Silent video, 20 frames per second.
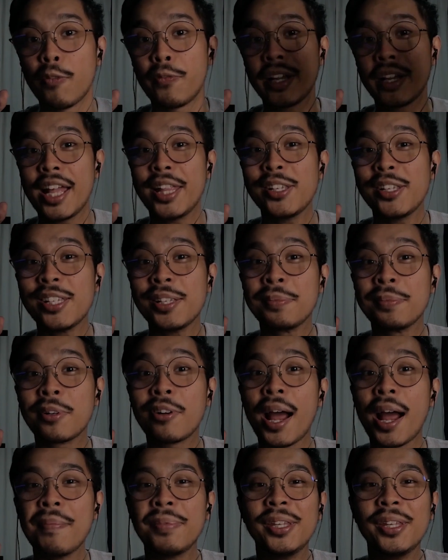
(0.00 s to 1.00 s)
Don't forget to
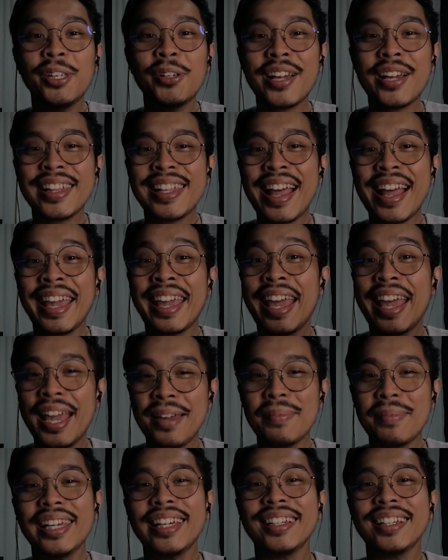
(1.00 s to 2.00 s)
subscribe to YugaTech
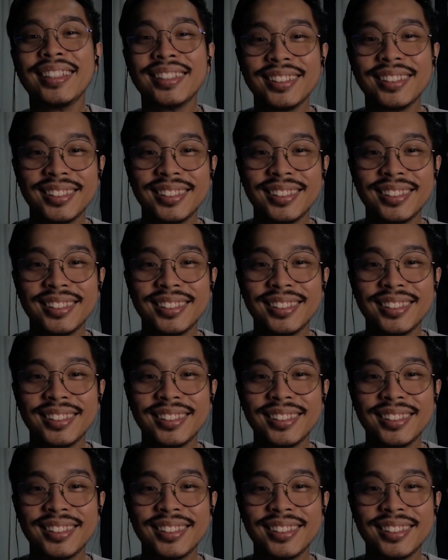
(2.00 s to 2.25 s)
Gaming.